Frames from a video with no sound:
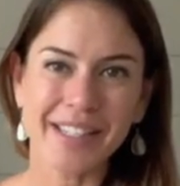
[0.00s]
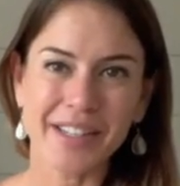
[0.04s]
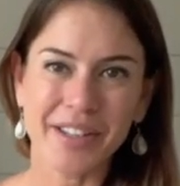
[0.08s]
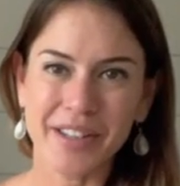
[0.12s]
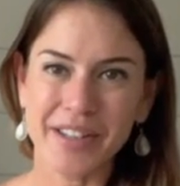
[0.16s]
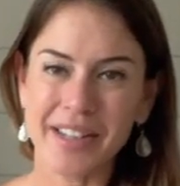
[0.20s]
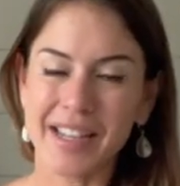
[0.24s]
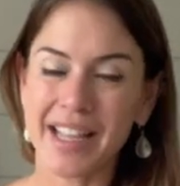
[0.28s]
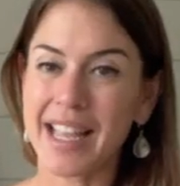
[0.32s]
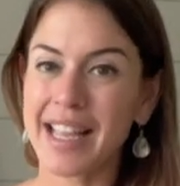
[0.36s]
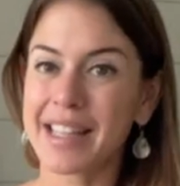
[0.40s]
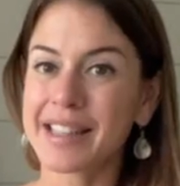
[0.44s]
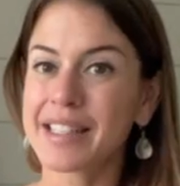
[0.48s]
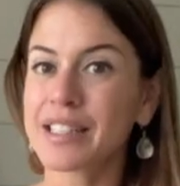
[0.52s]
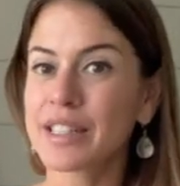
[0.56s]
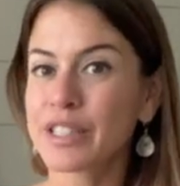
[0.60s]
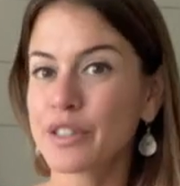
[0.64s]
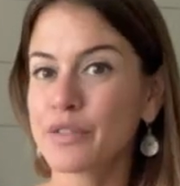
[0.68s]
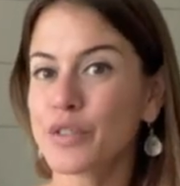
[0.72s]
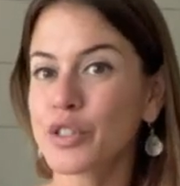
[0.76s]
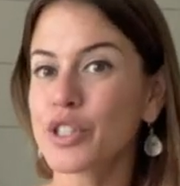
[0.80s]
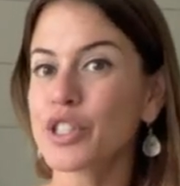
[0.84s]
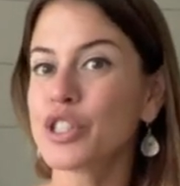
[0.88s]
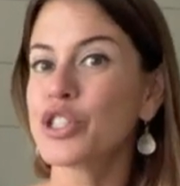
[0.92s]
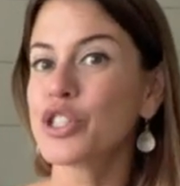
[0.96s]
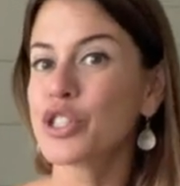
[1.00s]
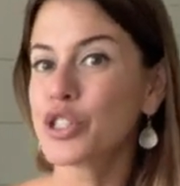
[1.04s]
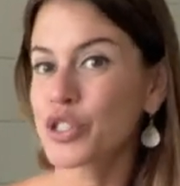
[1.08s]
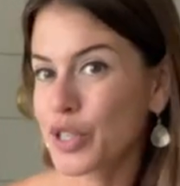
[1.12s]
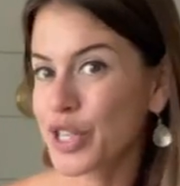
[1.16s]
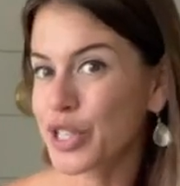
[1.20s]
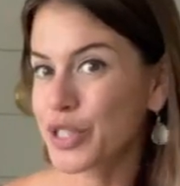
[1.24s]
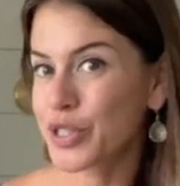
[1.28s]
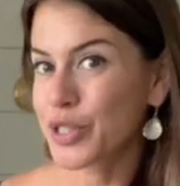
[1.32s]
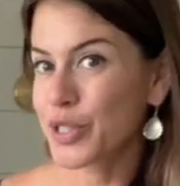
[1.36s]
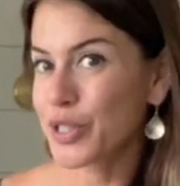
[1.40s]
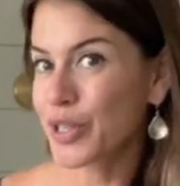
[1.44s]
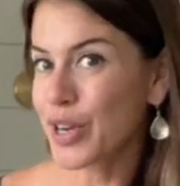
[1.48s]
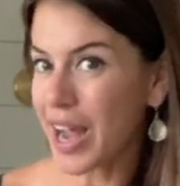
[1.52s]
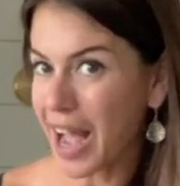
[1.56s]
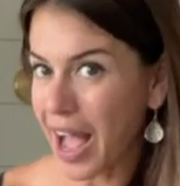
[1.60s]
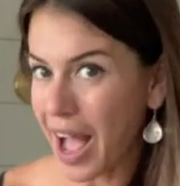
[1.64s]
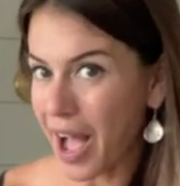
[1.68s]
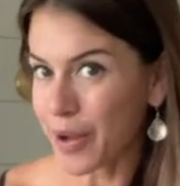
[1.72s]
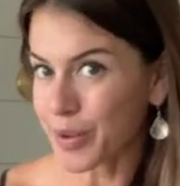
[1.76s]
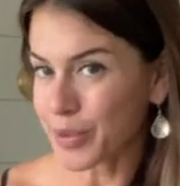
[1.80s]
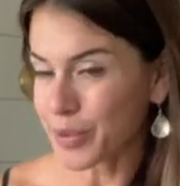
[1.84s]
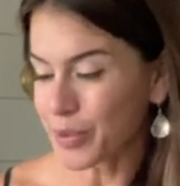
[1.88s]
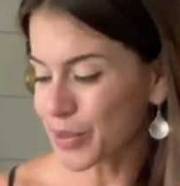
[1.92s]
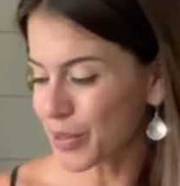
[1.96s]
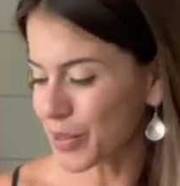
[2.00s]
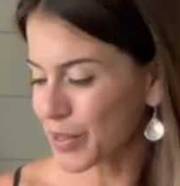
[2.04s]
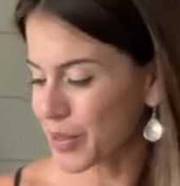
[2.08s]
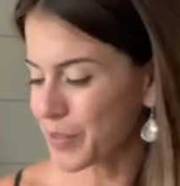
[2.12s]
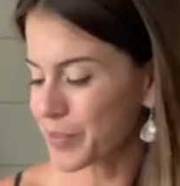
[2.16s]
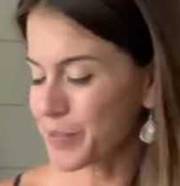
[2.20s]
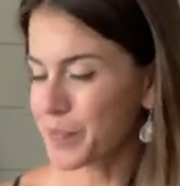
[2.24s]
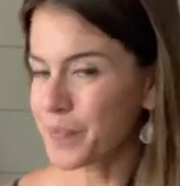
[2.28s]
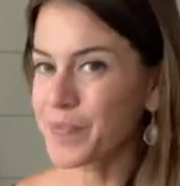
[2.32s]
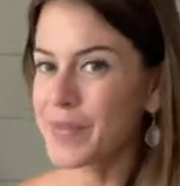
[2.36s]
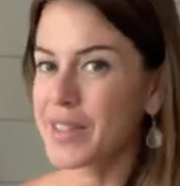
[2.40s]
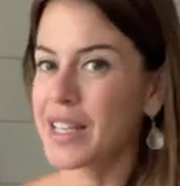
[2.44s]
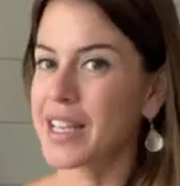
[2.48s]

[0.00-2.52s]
you're gonna get delivered straight to your house.